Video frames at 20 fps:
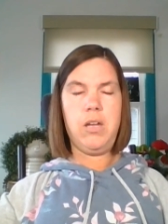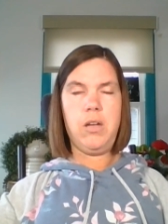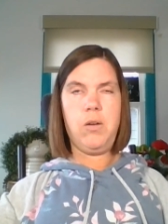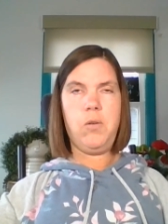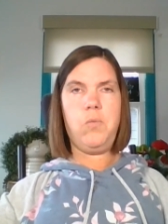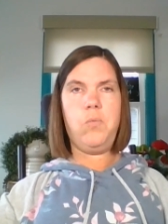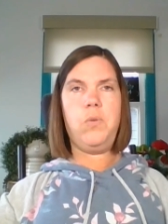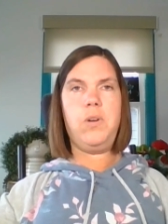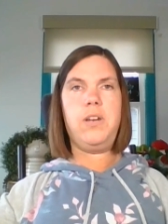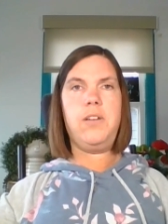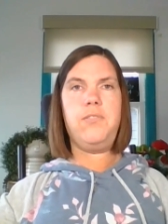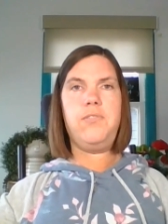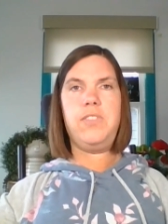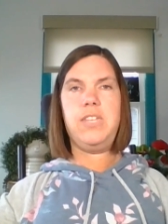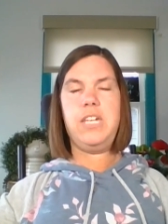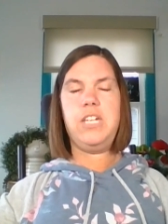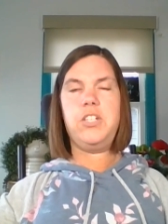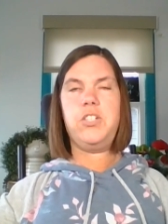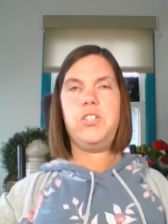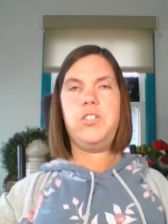one of
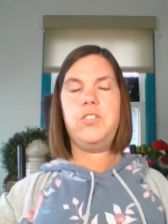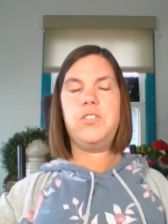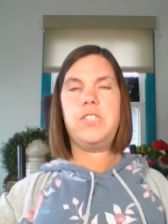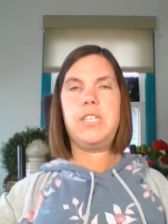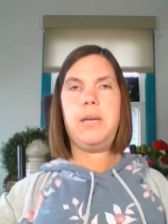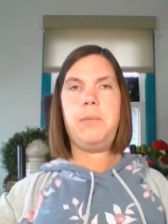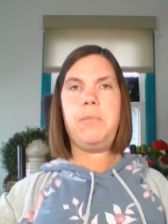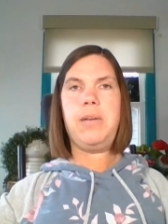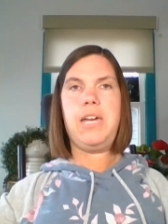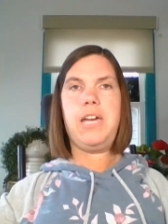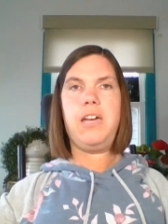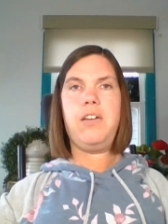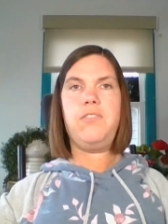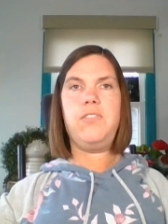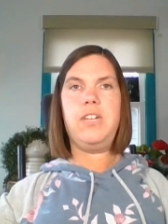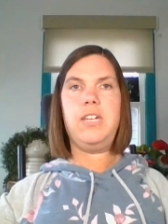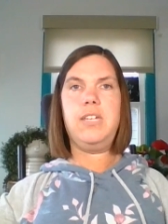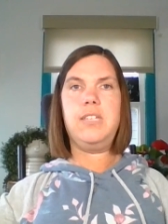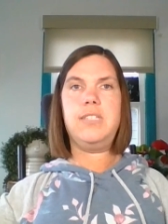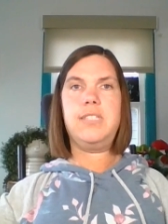the issues I'm
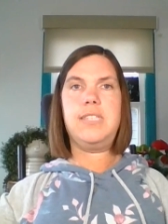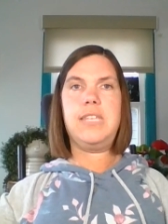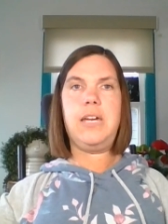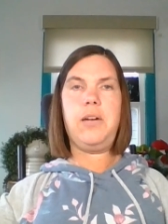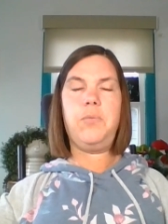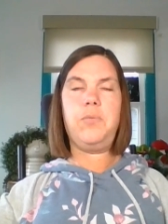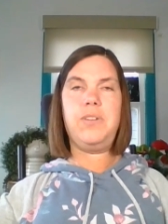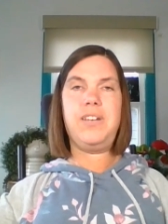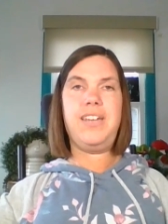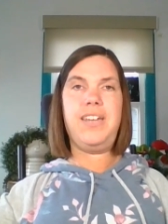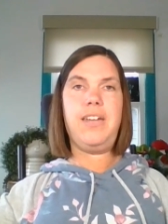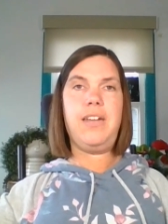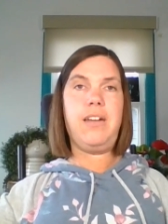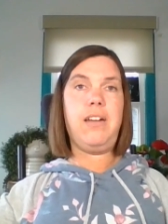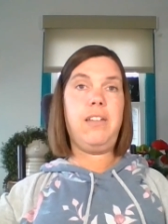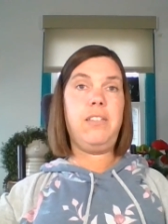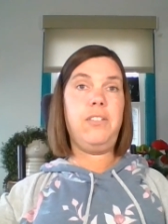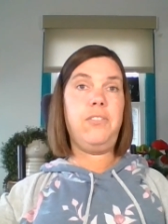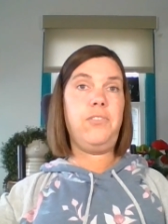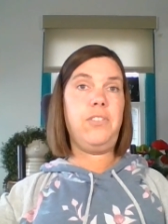having is that when I
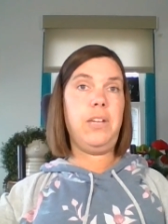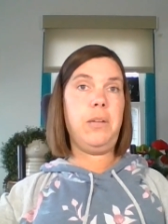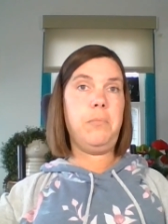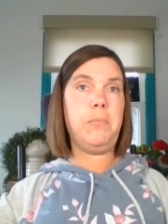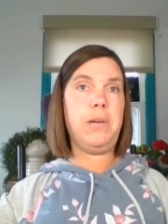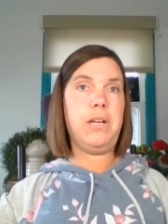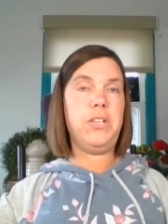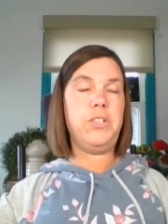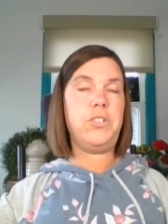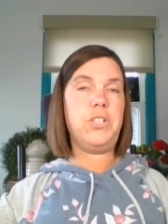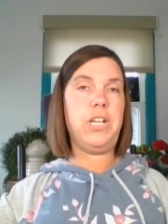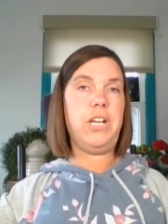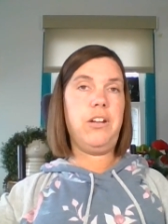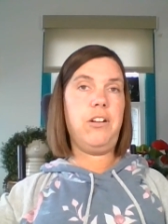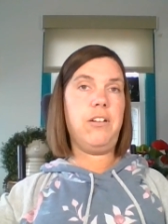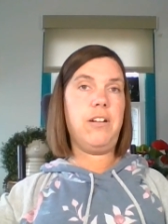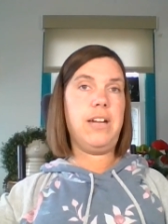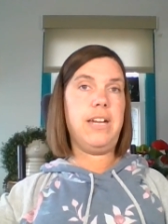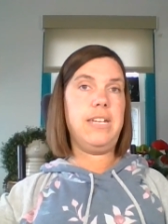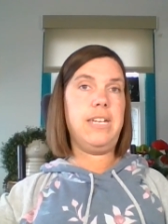elevate my
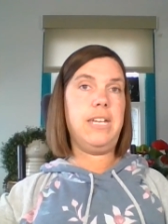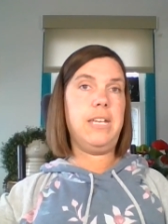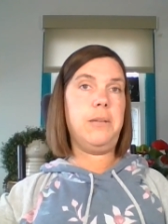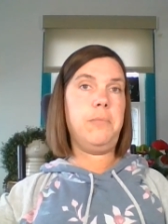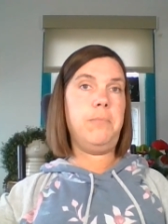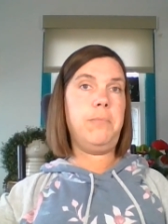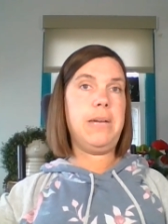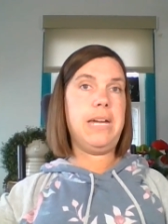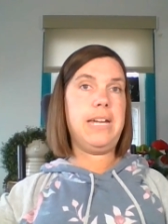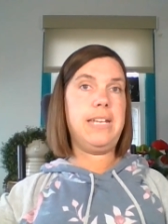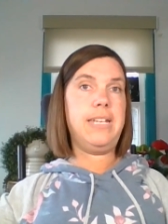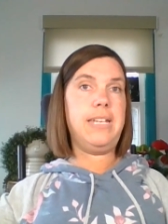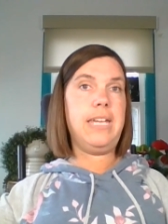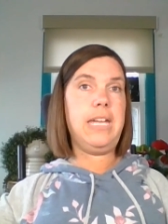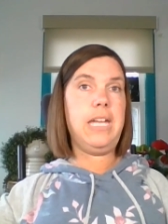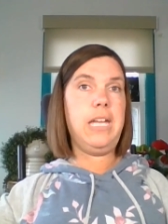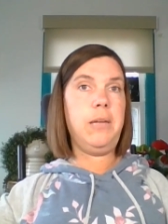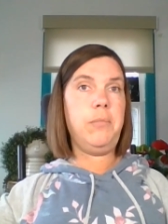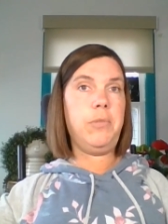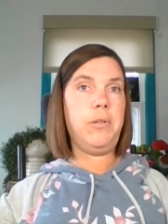chair, I get a bad
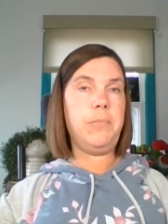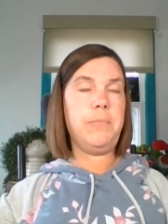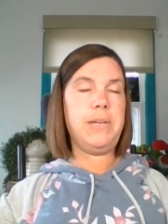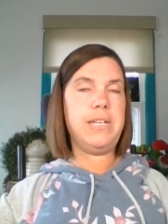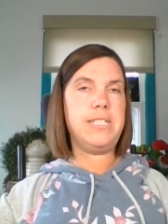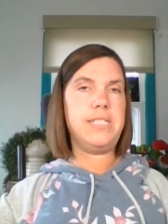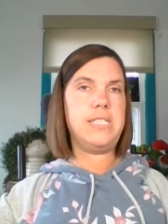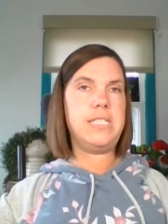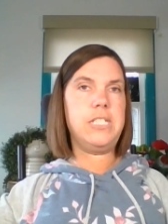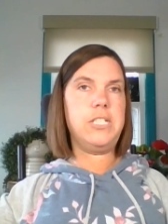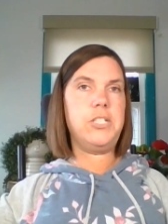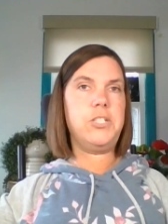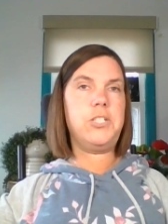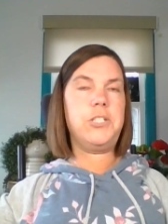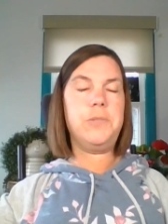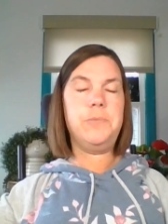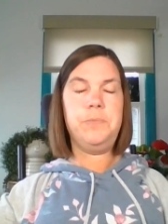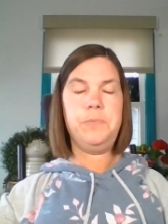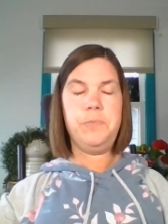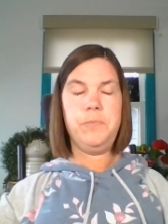cable message.
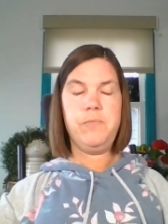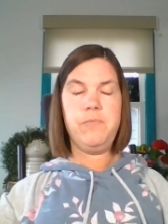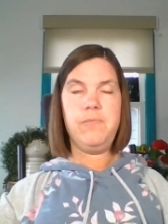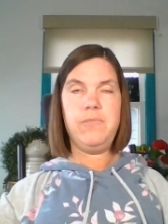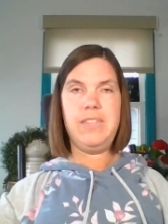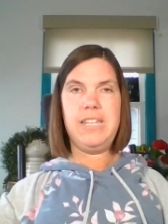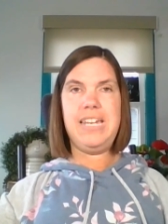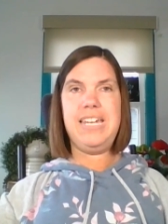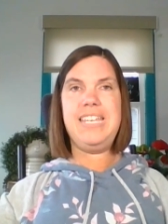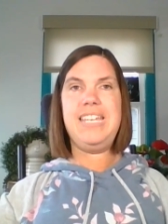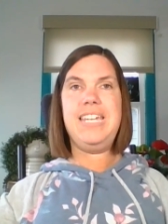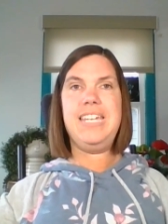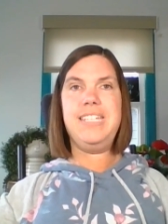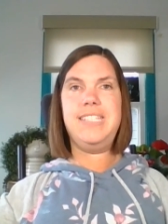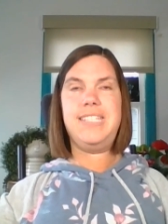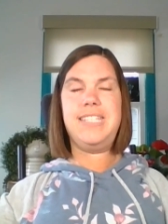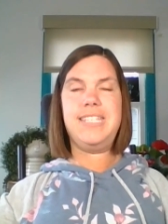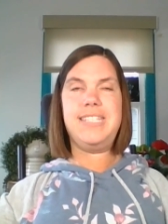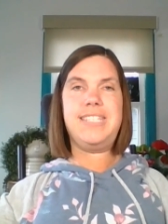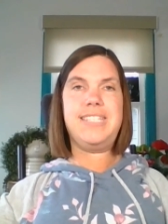And he
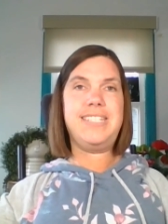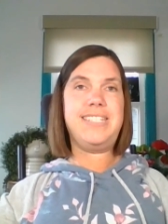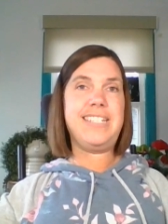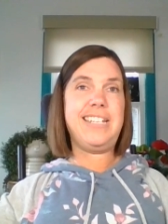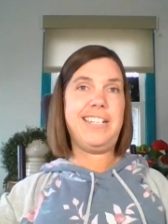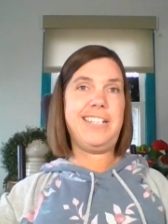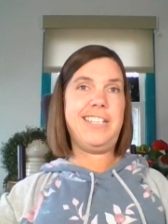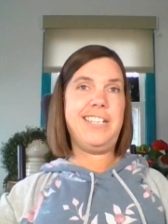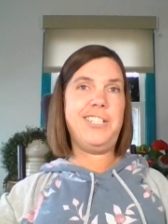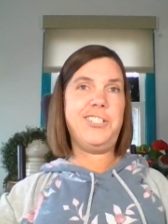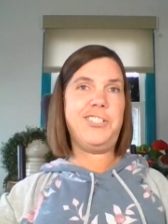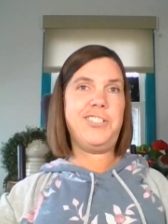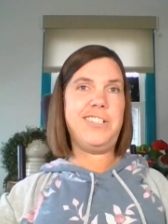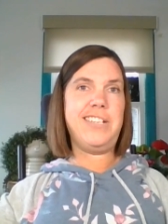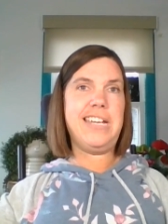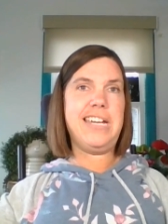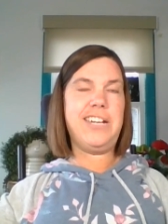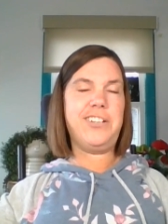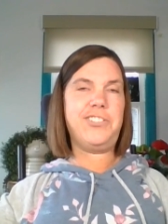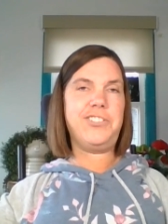says the
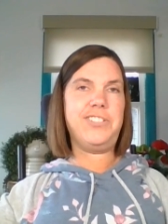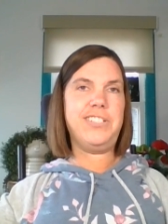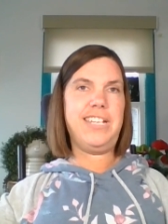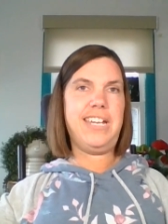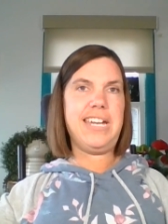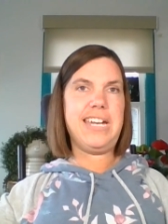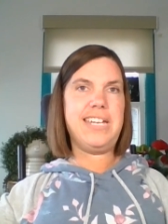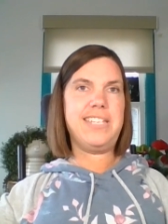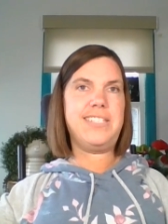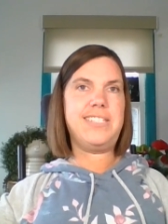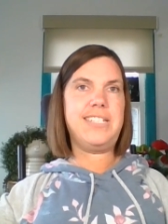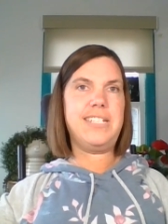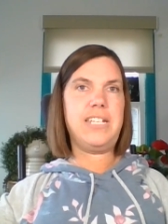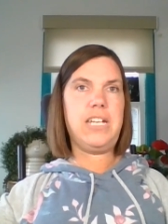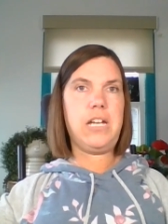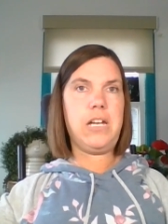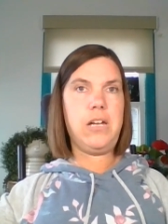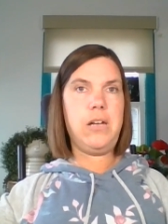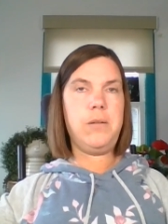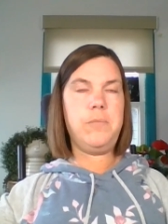technician actually has to
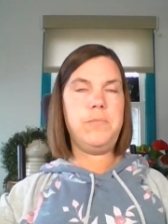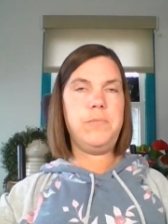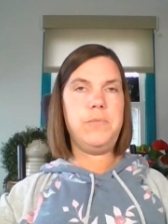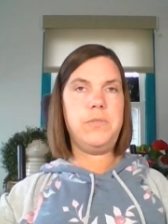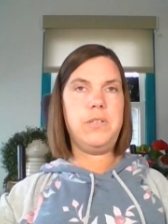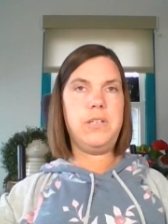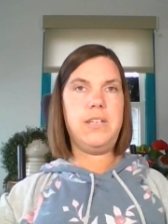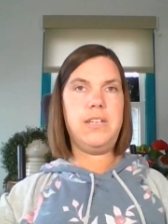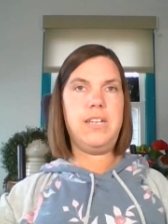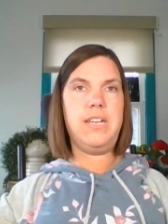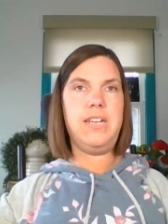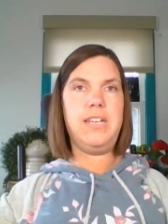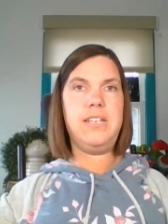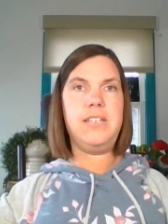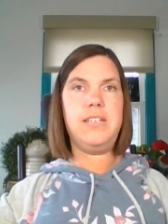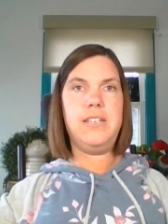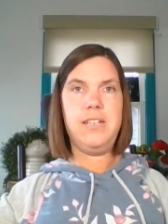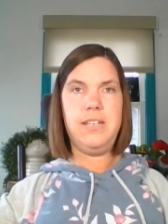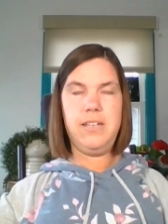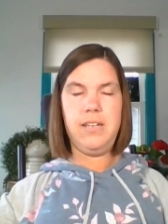come
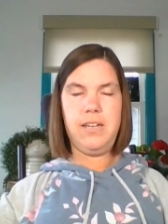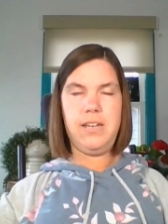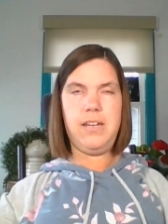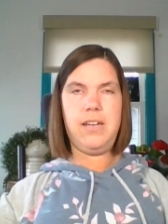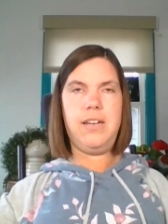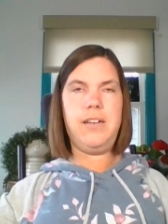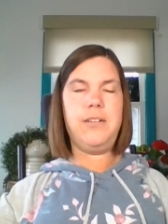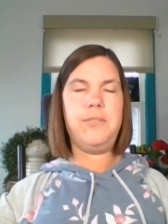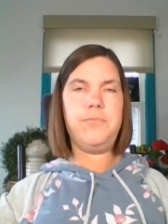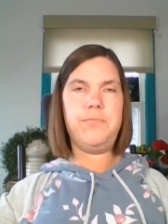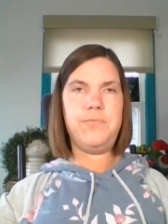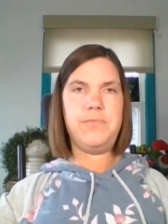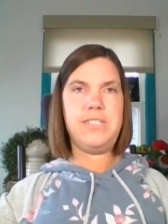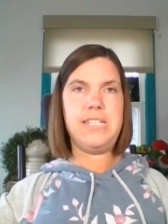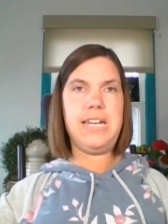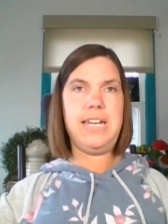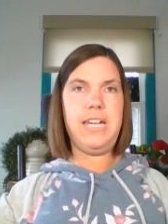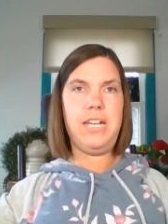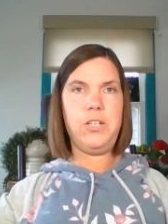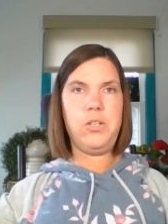and um,
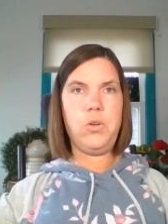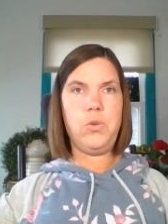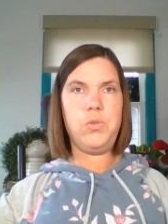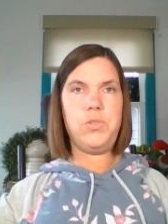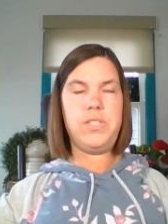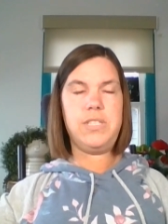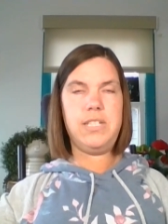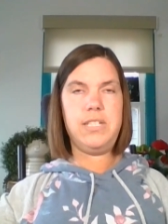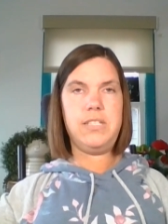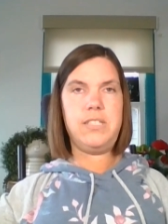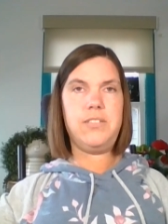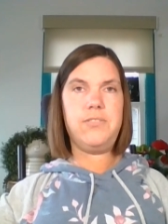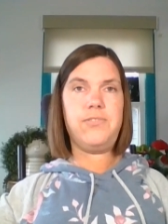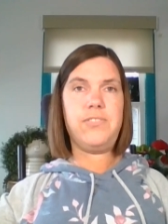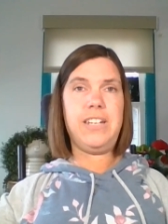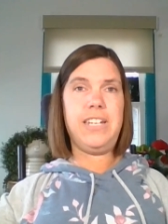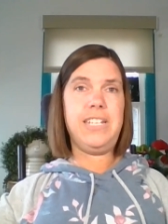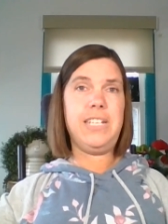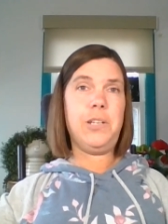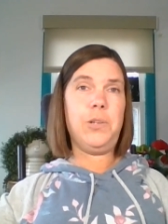diagnose it to
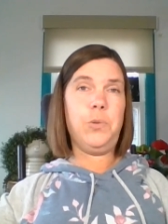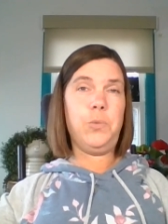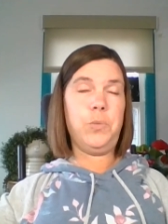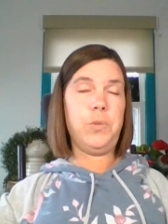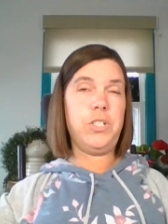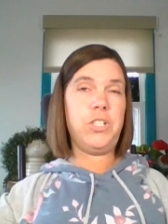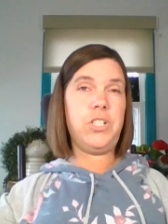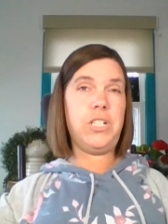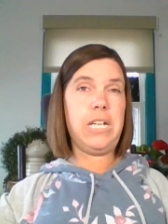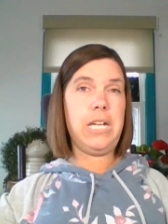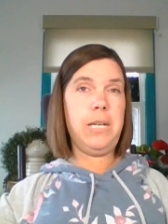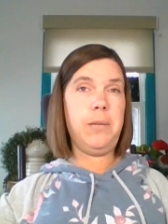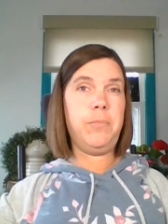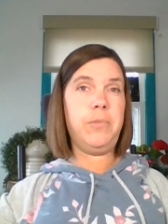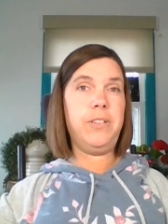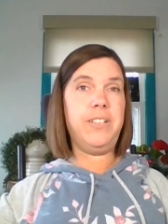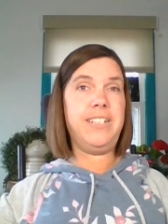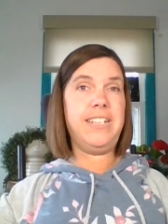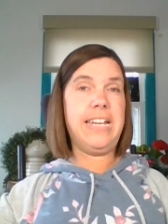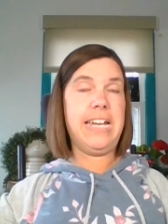find out which
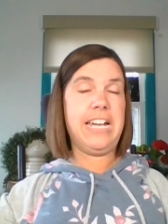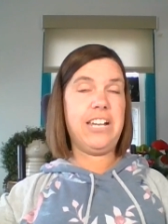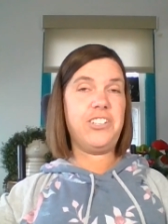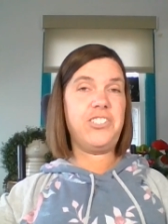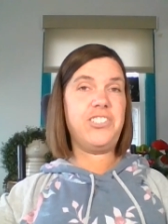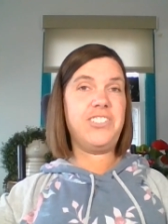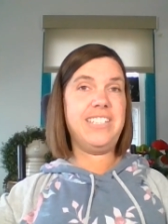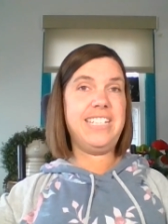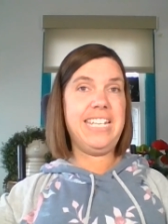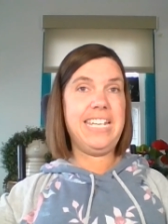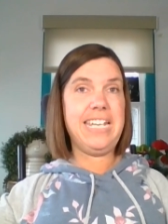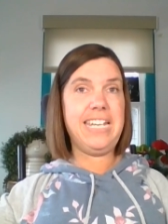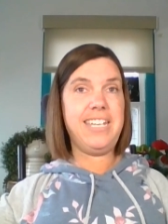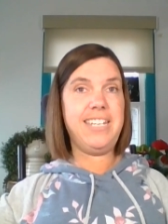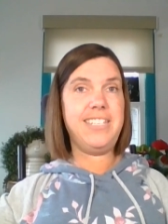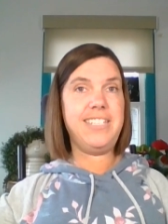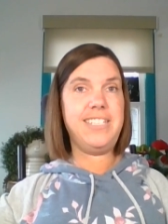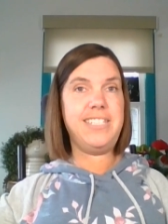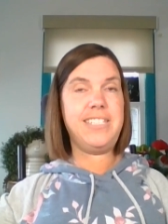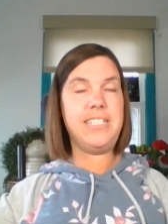cable it actually
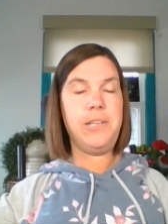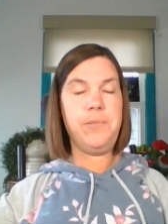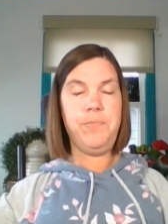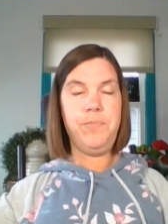is.